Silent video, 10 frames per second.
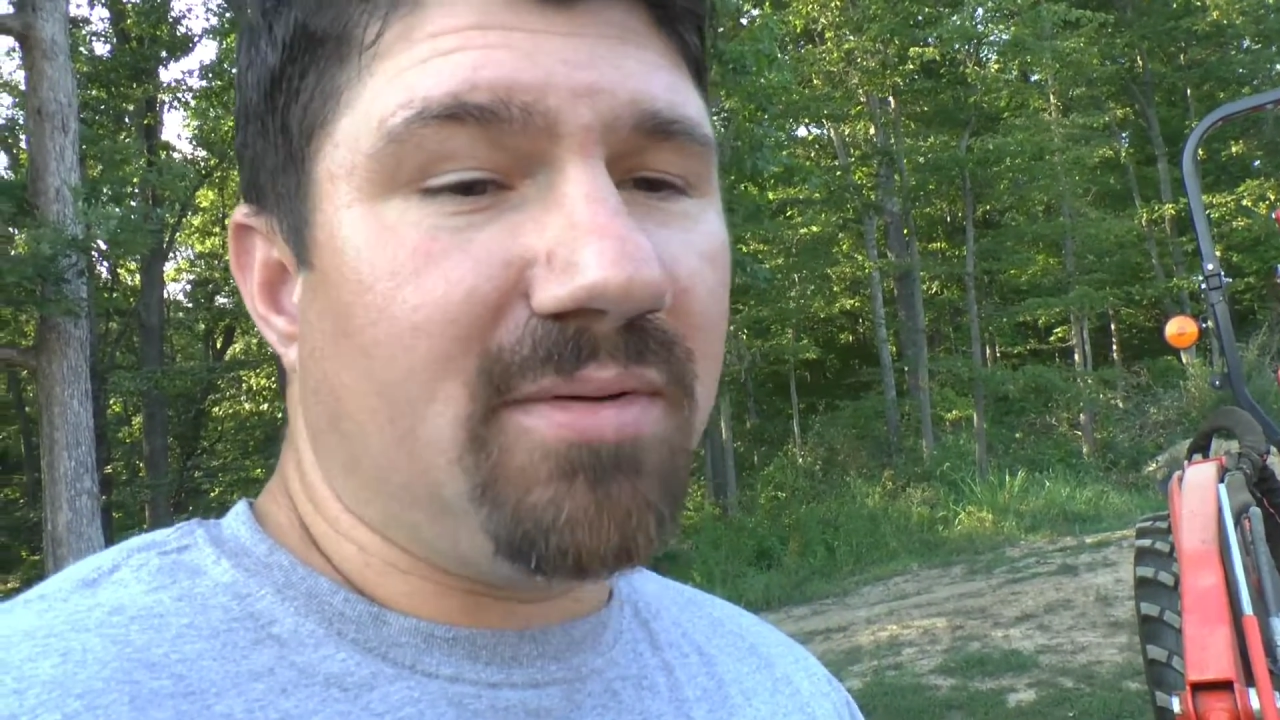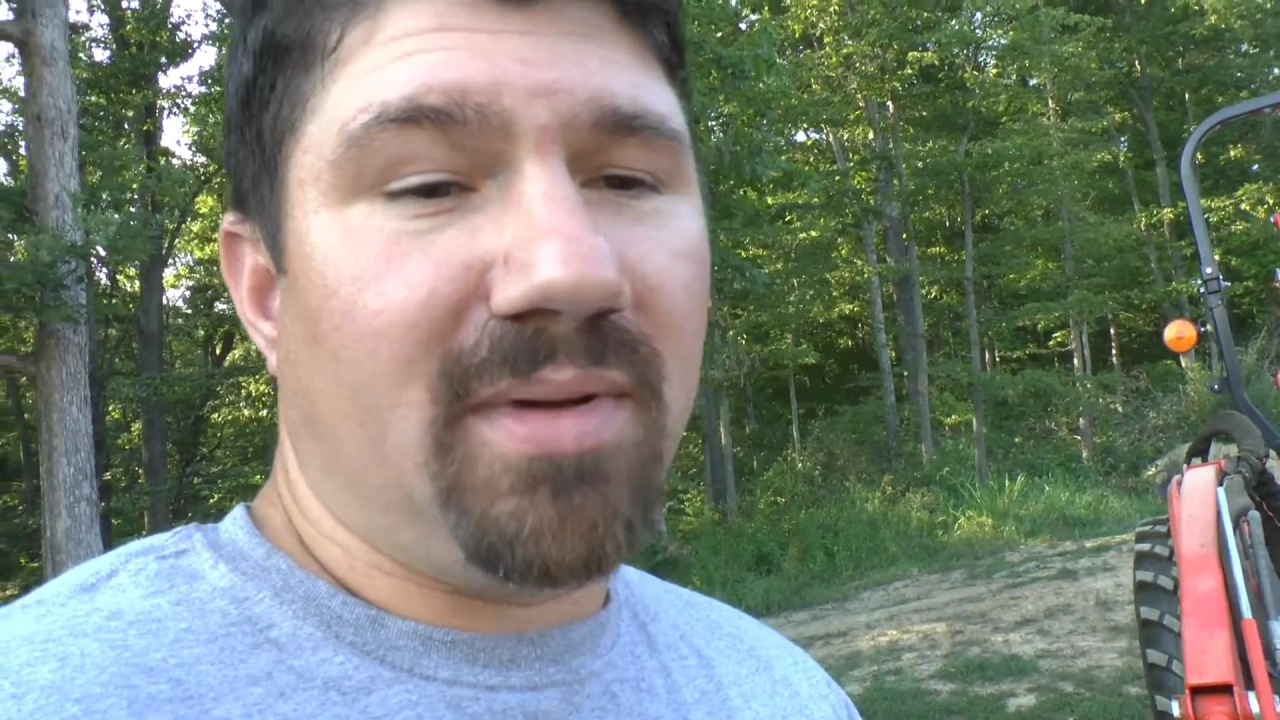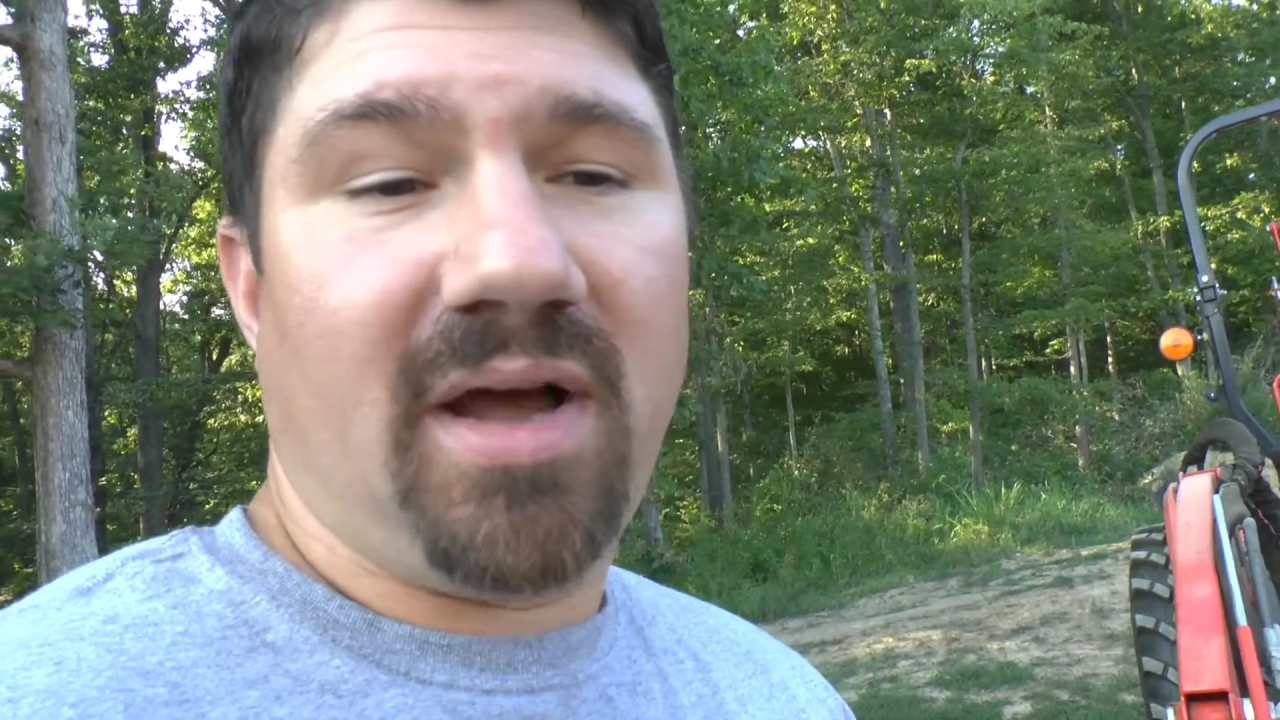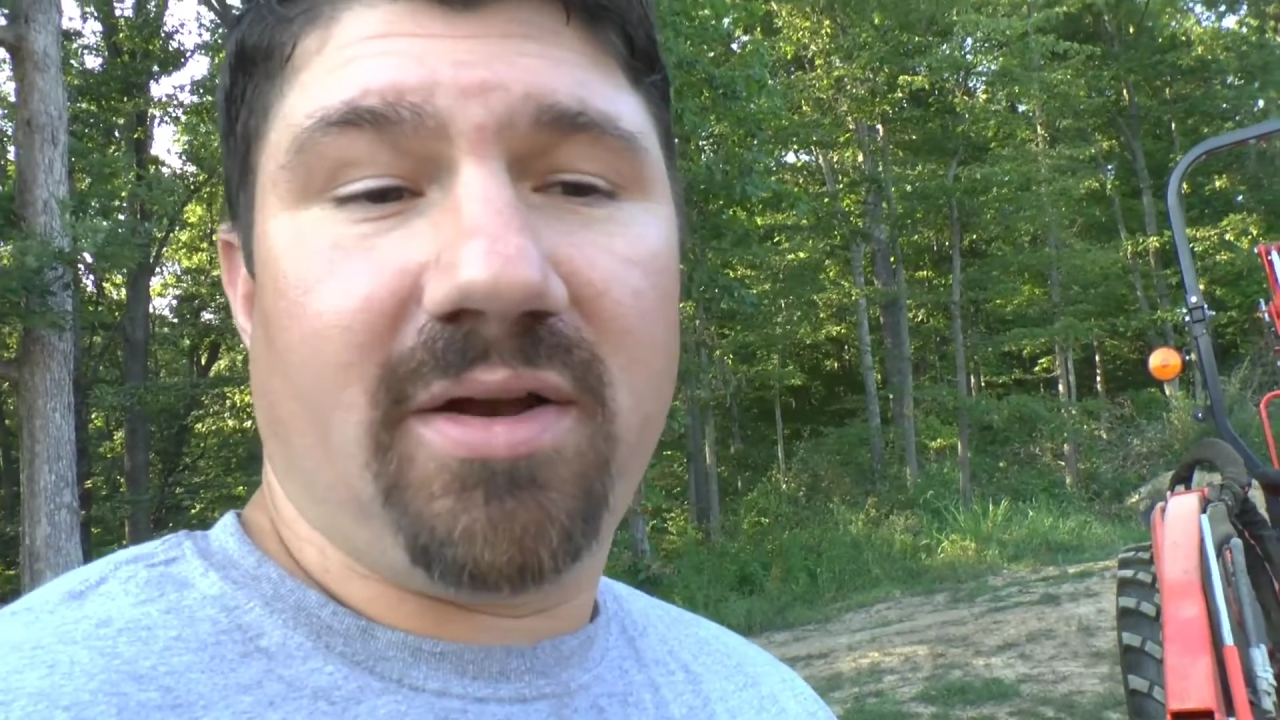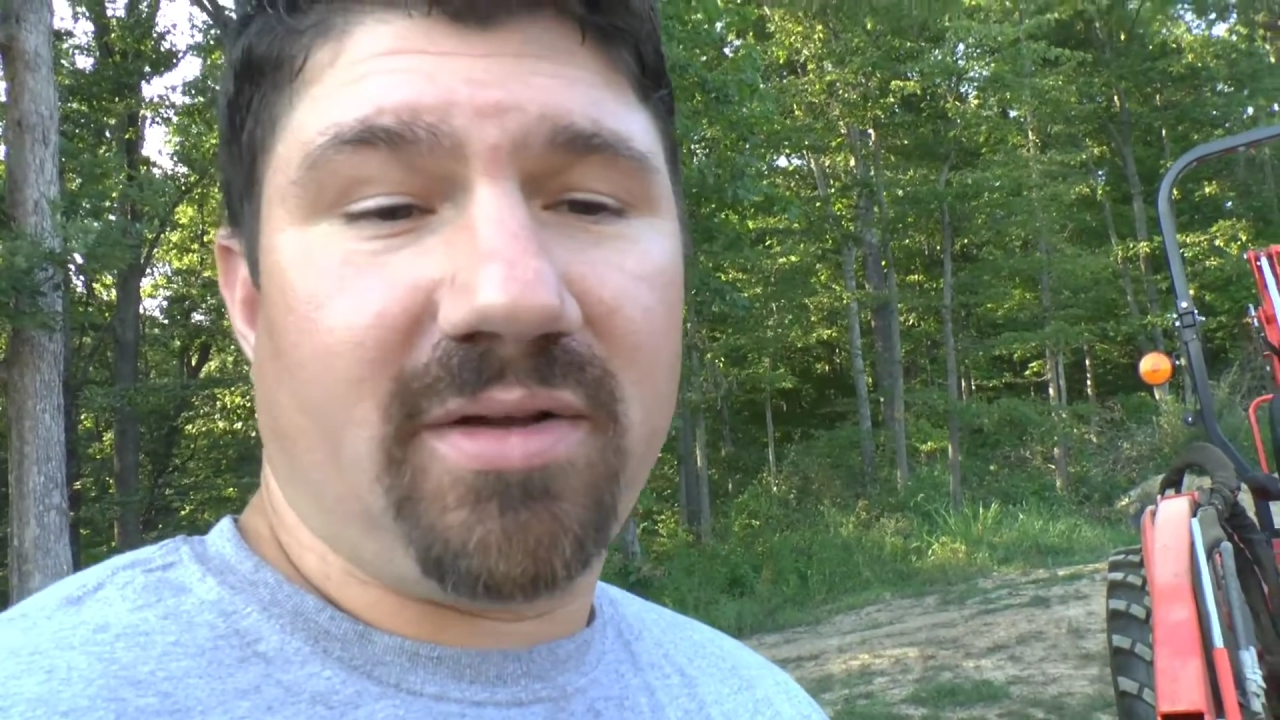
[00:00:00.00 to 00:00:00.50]

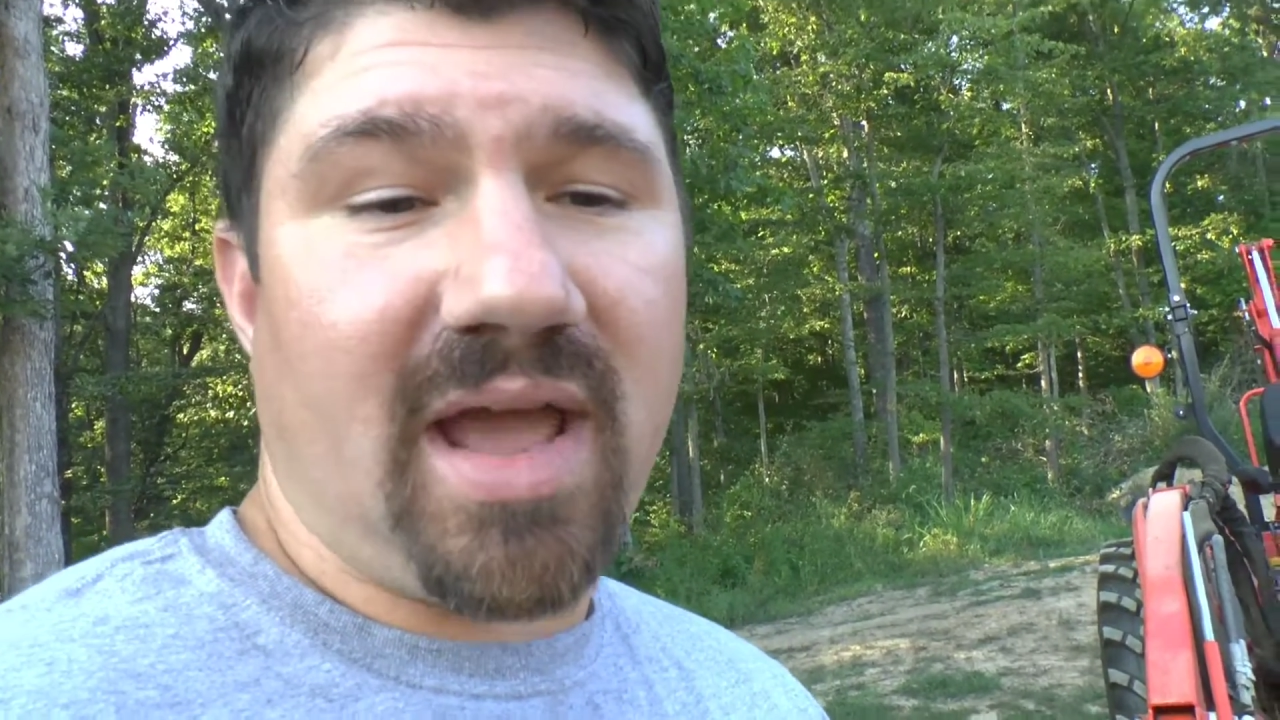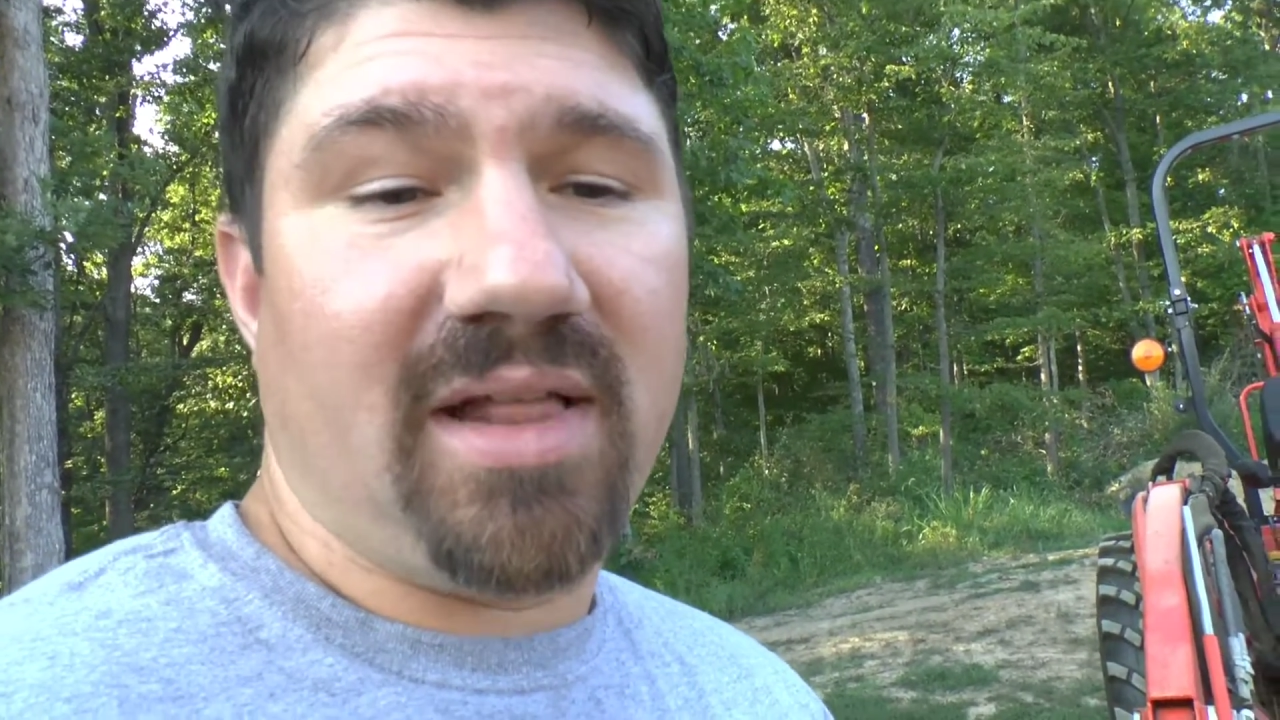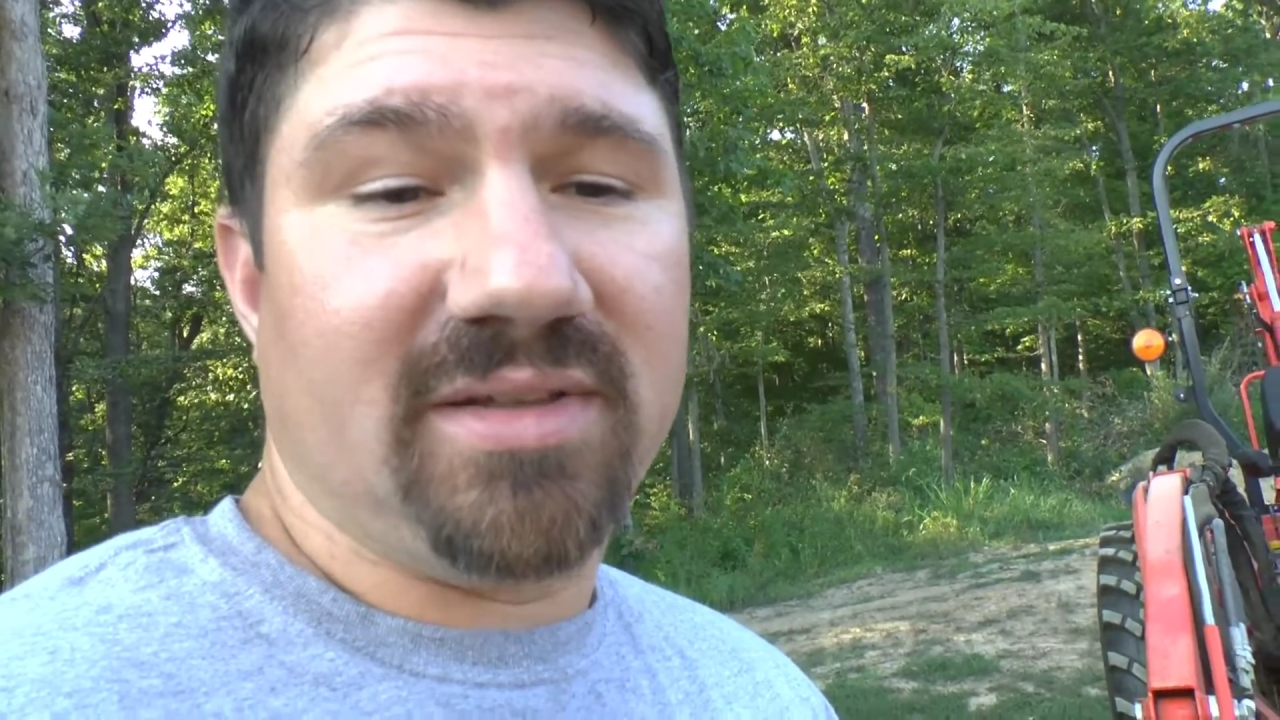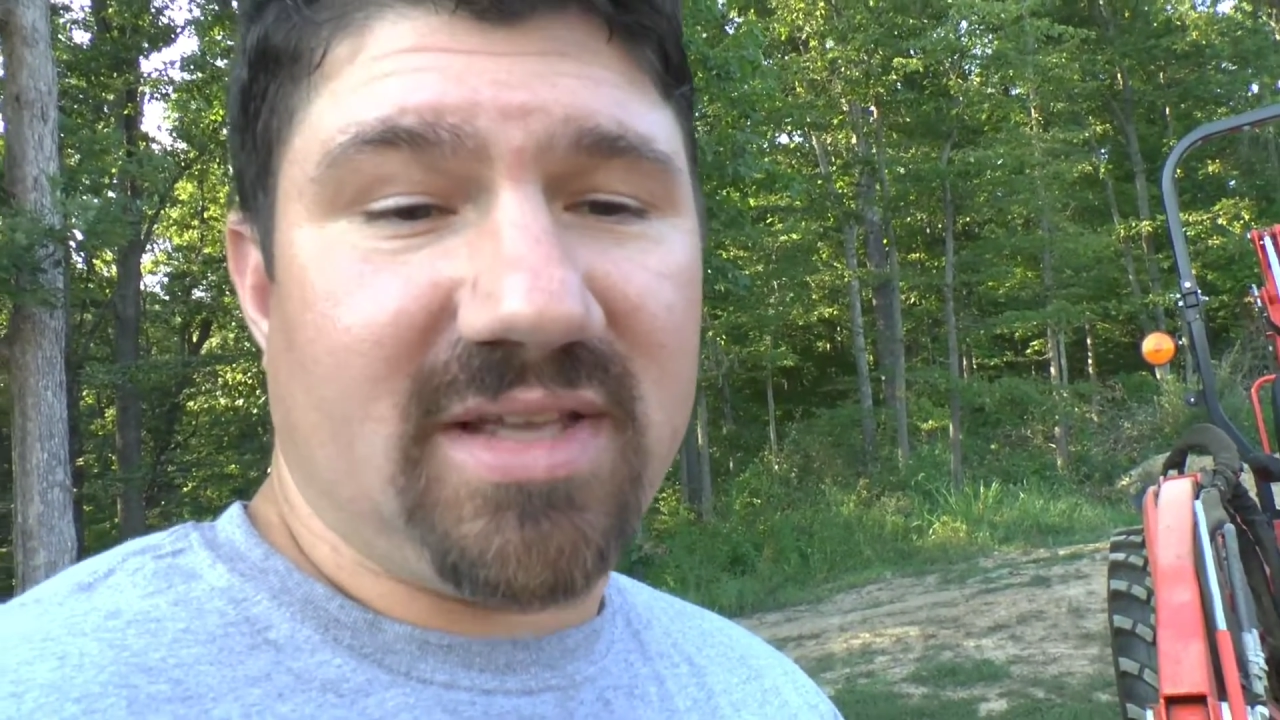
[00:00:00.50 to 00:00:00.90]
my 100-gallon